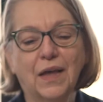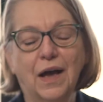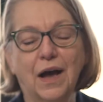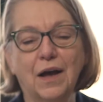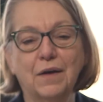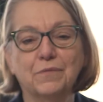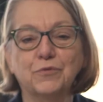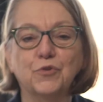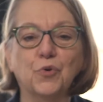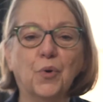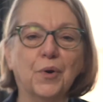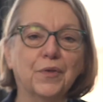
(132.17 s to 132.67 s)
Uh,
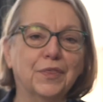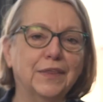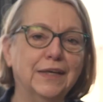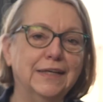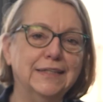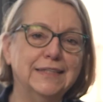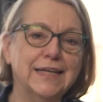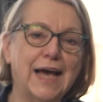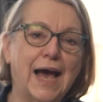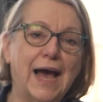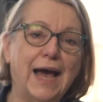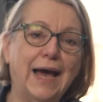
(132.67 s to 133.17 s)
Dorothy
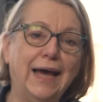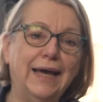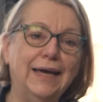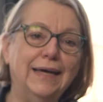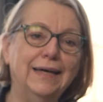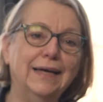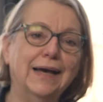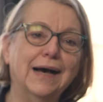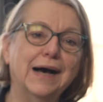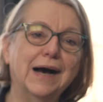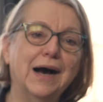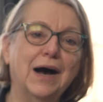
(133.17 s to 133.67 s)

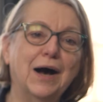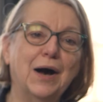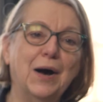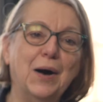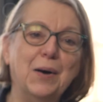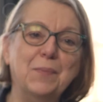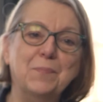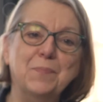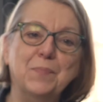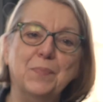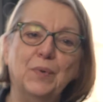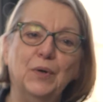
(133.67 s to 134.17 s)
Day,
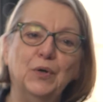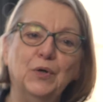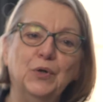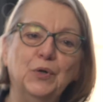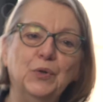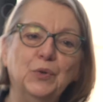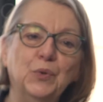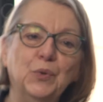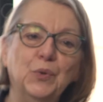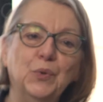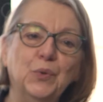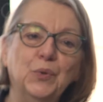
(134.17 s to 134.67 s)
um,
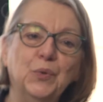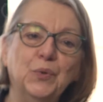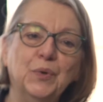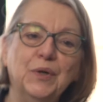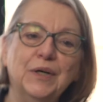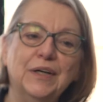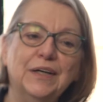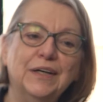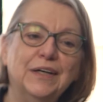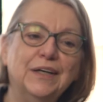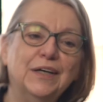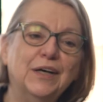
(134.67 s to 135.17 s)

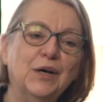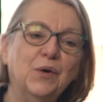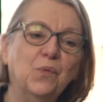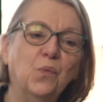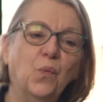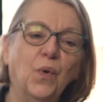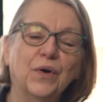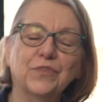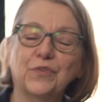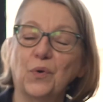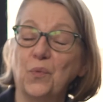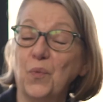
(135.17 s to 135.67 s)
who
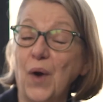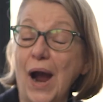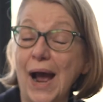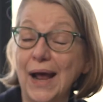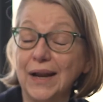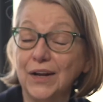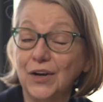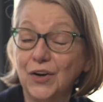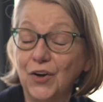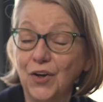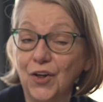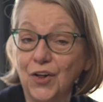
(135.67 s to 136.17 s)
was a
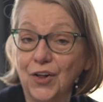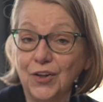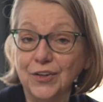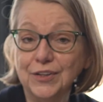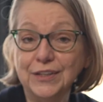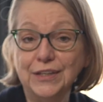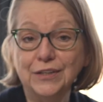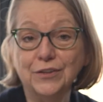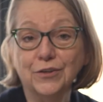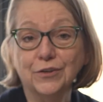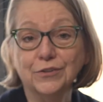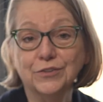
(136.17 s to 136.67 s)
radical
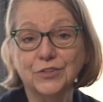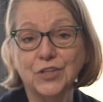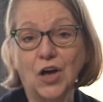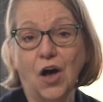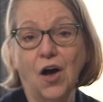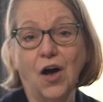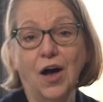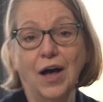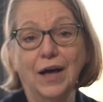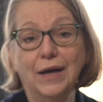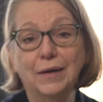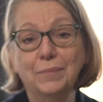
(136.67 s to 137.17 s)
in her
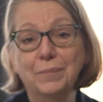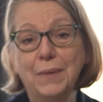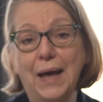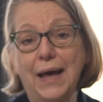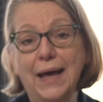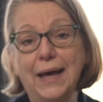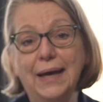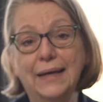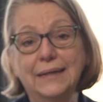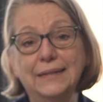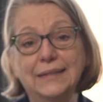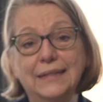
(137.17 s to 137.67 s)
time,
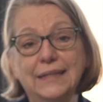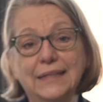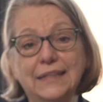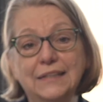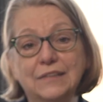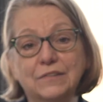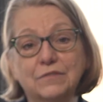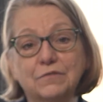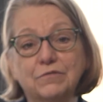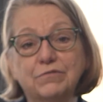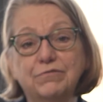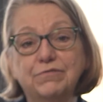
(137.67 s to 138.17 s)
and
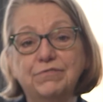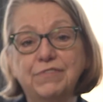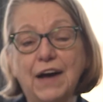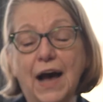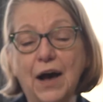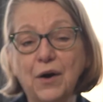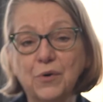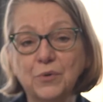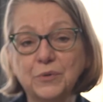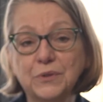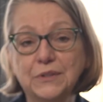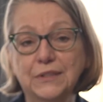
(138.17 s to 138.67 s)
in
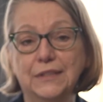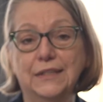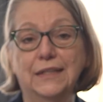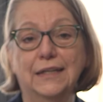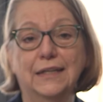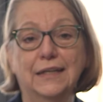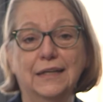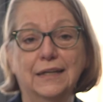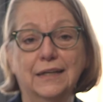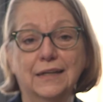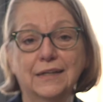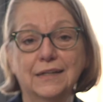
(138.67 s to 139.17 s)

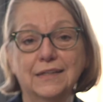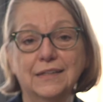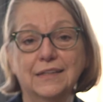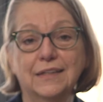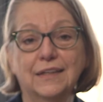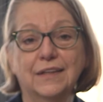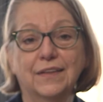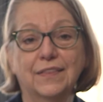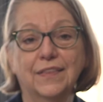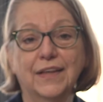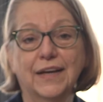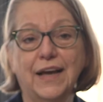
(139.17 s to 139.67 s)
founding
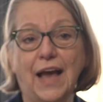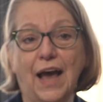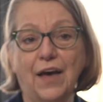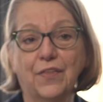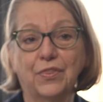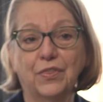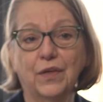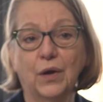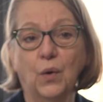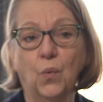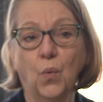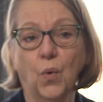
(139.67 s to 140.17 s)
the
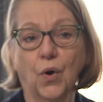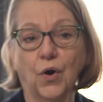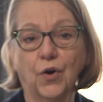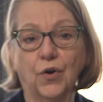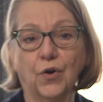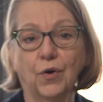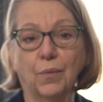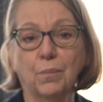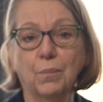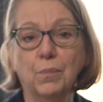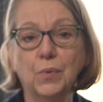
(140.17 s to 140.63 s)
Catholic Worker